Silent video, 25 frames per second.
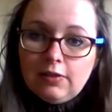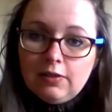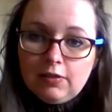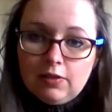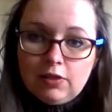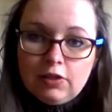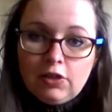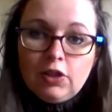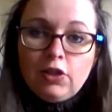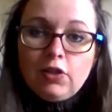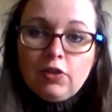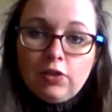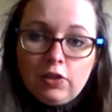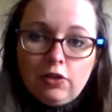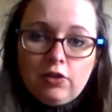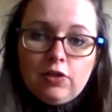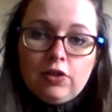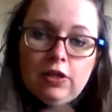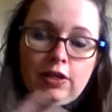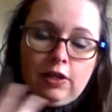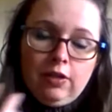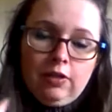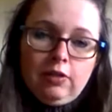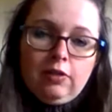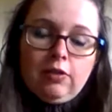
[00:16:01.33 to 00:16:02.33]
you know that
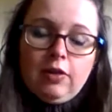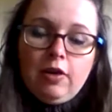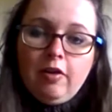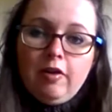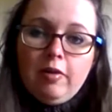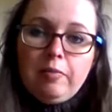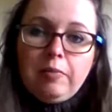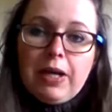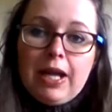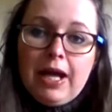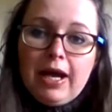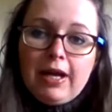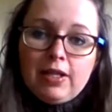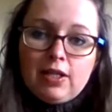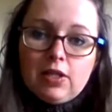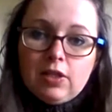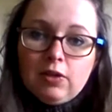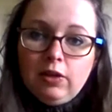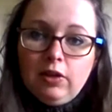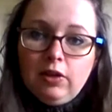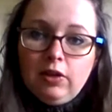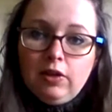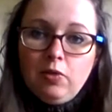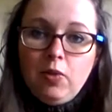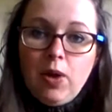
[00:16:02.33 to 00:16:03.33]
they are applied
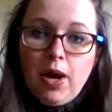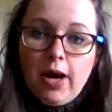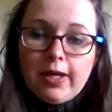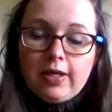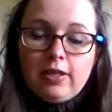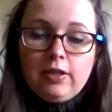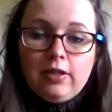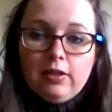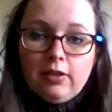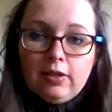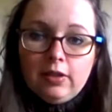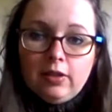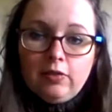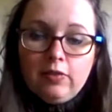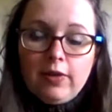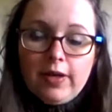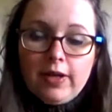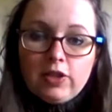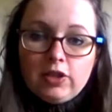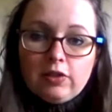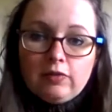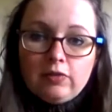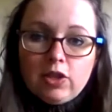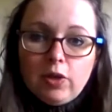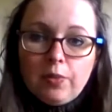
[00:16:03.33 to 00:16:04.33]
to a wider
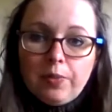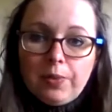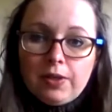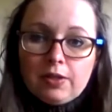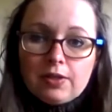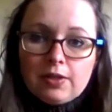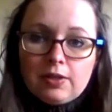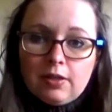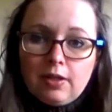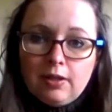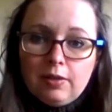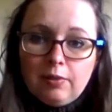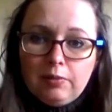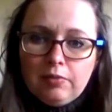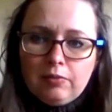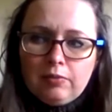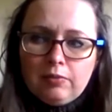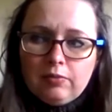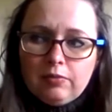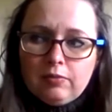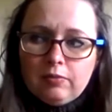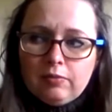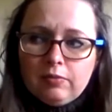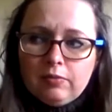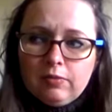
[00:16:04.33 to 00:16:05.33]
range of topics,
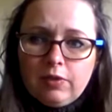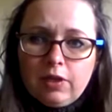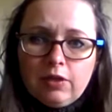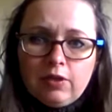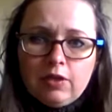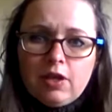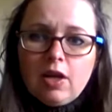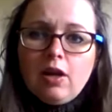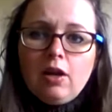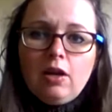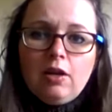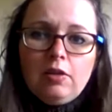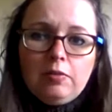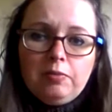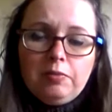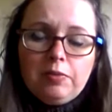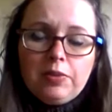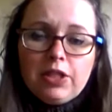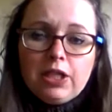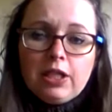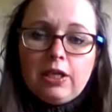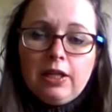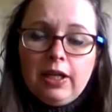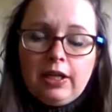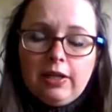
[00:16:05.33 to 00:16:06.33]

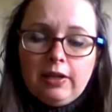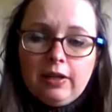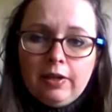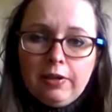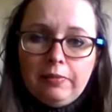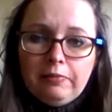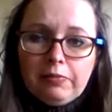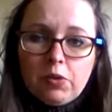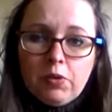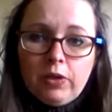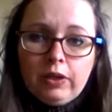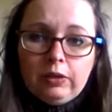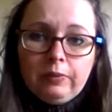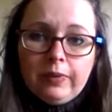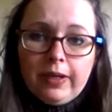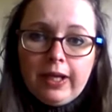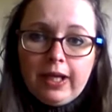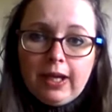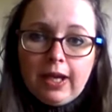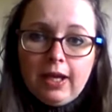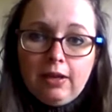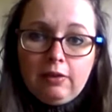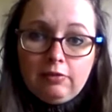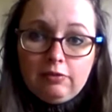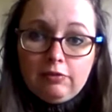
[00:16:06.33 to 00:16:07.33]
particularly quilt
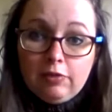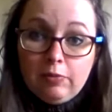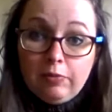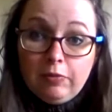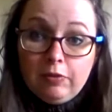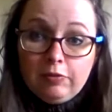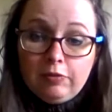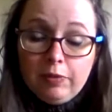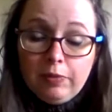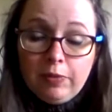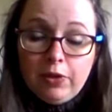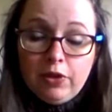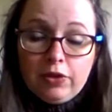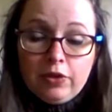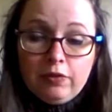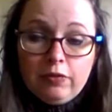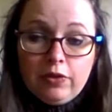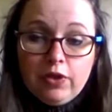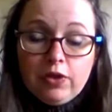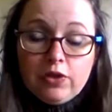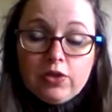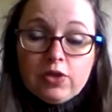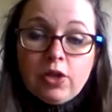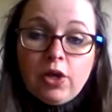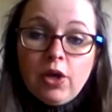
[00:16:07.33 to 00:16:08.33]
making for both of
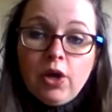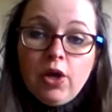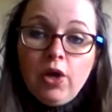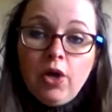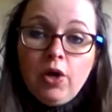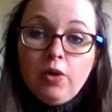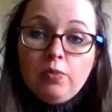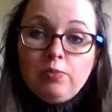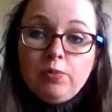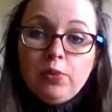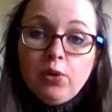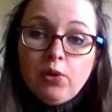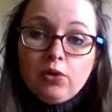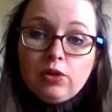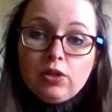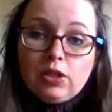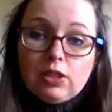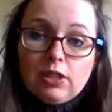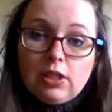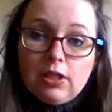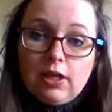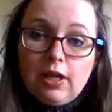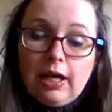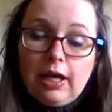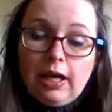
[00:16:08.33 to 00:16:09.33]
those.
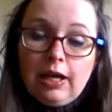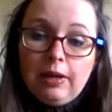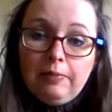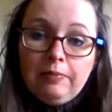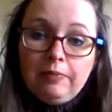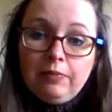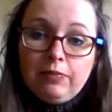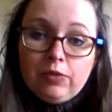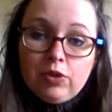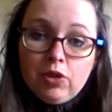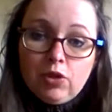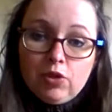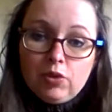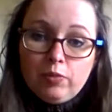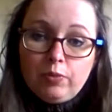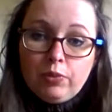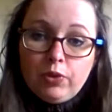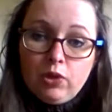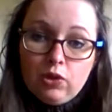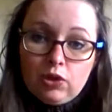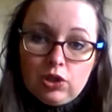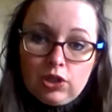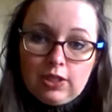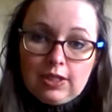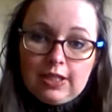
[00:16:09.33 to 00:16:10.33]
But those
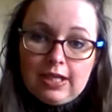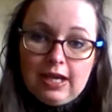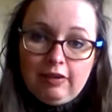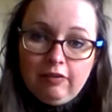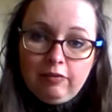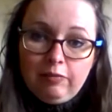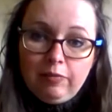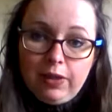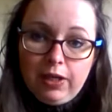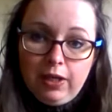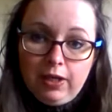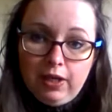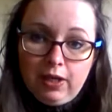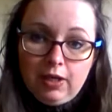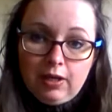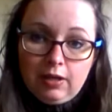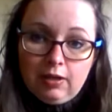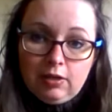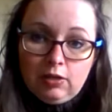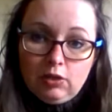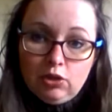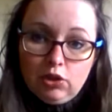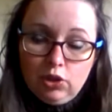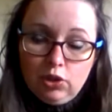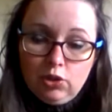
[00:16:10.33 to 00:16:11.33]
approaches have been
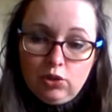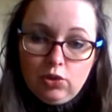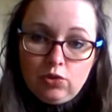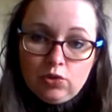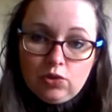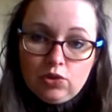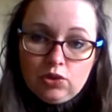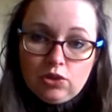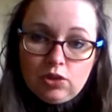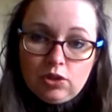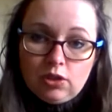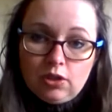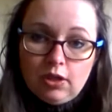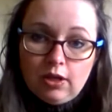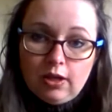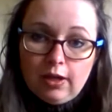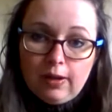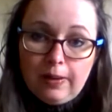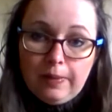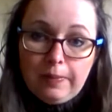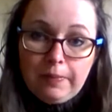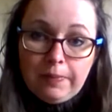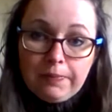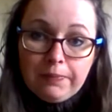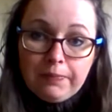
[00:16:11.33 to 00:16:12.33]
used
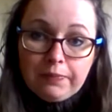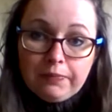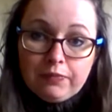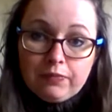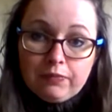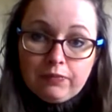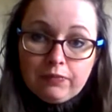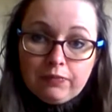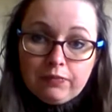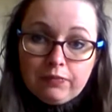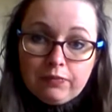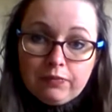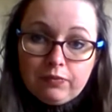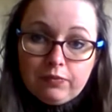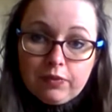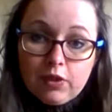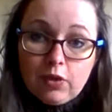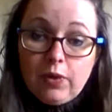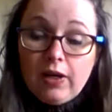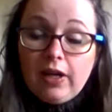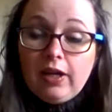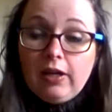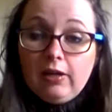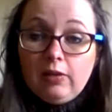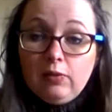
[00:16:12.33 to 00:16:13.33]

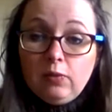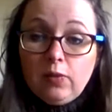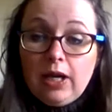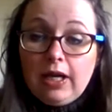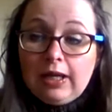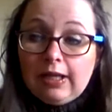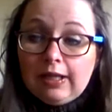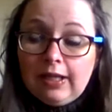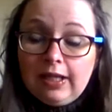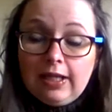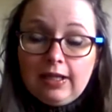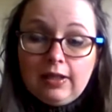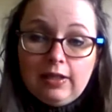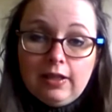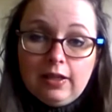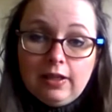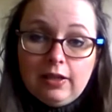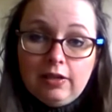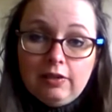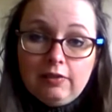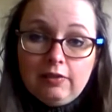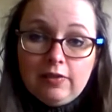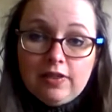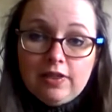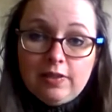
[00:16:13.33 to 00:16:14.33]
quite widely in
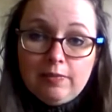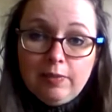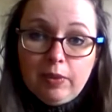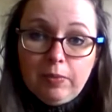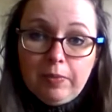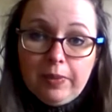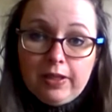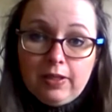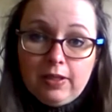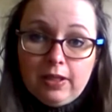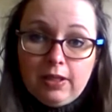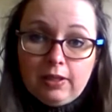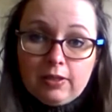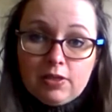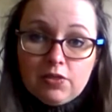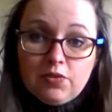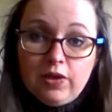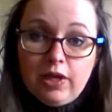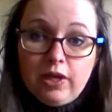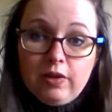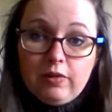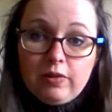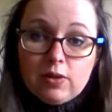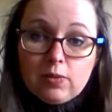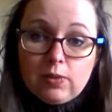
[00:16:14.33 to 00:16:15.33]
the visible mending
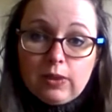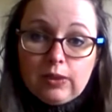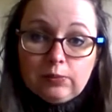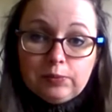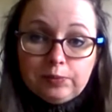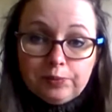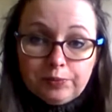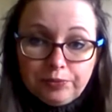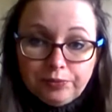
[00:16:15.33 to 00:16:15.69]
sphere as well.